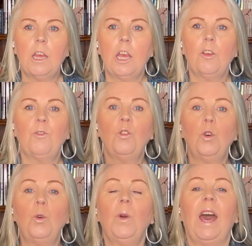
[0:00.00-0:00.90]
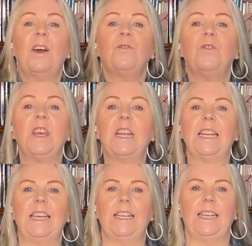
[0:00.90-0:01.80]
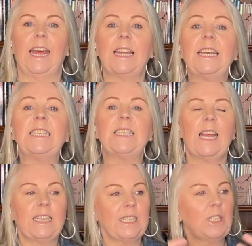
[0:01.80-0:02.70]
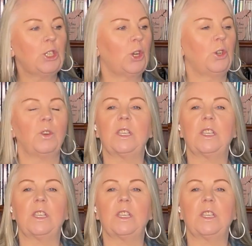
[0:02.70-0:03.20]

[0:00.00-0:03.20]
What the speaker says: If you are feeling, that's external.